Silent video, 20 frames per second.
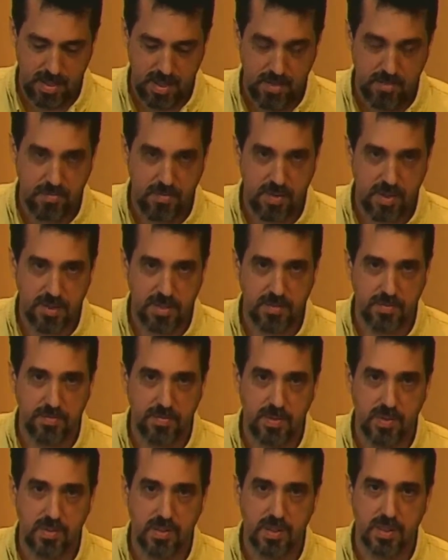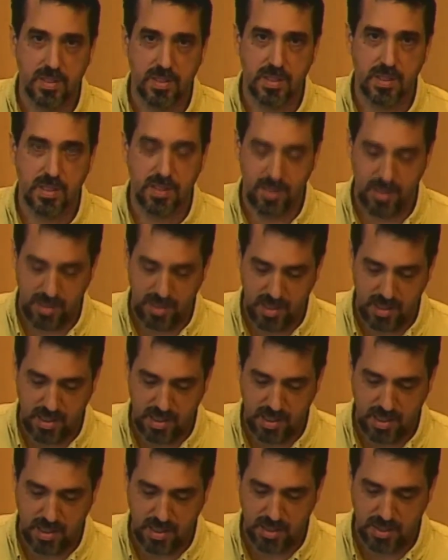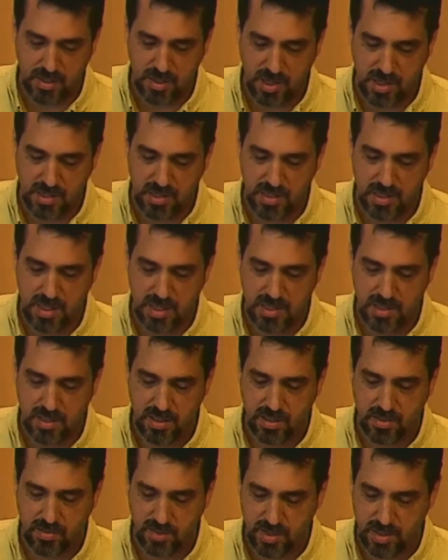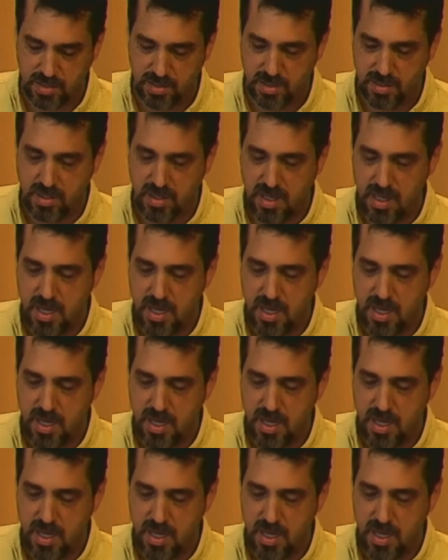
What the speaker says: fossil fuel extraction has increased.